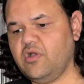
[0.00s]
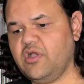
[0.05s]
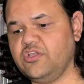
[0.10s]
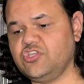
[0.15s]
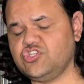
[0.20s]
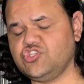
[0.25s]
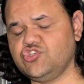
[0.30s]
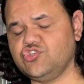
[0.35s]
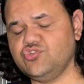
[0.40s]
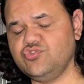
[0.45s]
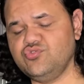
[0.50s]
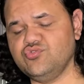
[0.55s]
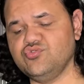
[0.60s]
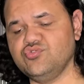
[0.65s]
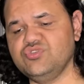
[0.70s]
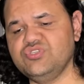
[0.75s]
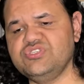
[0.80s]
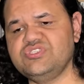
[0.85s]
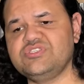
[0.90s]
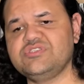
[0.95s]
I
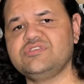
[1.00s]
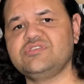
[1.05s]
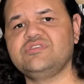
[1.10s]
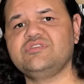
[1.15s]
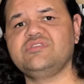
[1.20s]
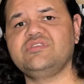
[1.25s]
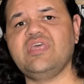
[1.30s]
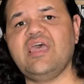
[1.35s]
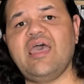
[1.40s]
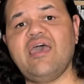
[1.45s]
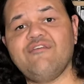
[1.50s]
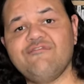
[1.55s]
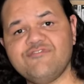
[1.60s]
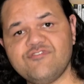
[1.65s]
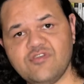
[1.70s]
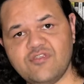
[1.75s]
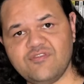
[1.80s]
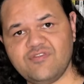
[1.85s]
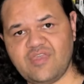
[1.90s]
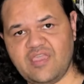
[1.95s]
choose to have
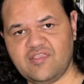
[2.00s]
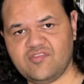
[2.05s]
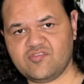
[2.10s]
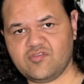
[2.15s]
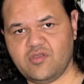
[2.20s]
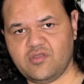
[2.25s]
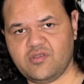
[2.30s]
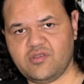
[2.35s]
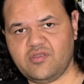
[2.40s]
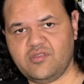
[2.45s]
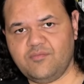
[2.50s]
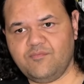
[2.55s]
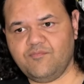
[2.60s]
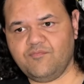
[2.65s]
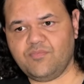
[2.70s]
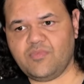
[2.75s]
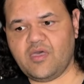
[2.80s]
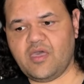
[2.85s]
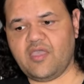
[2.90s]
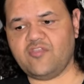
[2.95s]
certain things on.
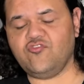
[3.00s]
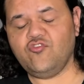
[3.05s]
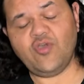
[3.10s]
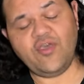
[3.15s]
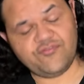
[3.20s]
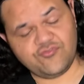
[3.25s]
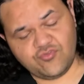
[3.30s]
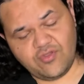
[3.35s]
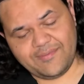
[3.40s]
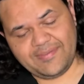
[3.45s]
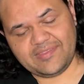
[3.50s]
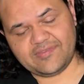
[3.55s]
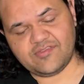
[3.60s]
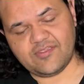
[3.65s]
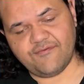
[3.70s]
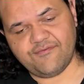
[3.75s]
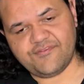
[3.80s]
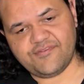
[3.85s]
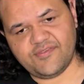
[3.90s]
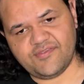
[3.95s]
I do have streaming
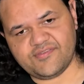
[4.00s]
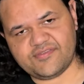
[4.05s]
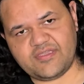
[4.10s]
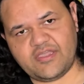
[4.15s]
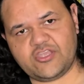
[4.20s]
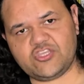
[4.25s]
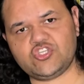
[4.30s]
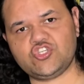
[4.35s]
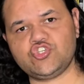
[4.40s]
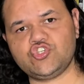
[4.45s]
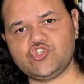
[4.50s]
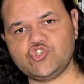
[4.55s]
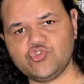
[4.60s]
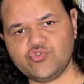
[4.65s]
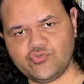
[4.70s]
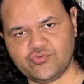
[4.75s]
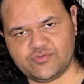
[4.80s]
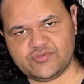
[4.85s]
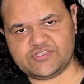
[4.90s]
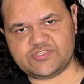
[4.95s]
services. I
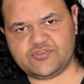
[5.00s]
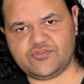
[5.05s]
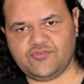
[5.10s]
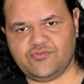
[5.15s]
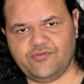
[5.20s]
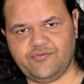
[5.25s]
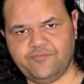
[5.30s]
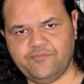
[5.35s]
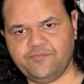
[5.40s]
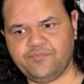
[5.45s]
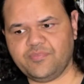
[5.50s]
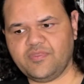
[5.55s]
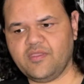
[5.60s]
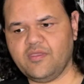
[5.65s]
choose to.